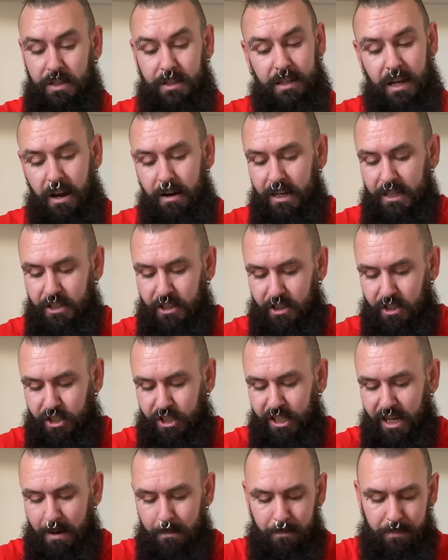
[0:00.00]
So let's just
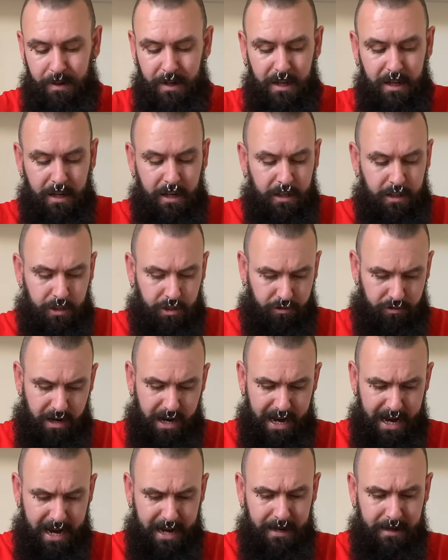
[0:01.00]
jump
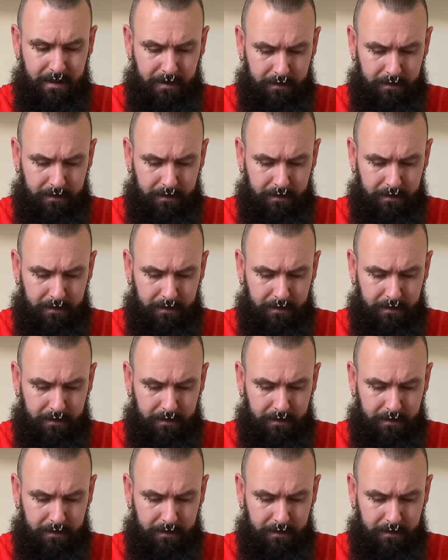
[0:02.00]
straight in.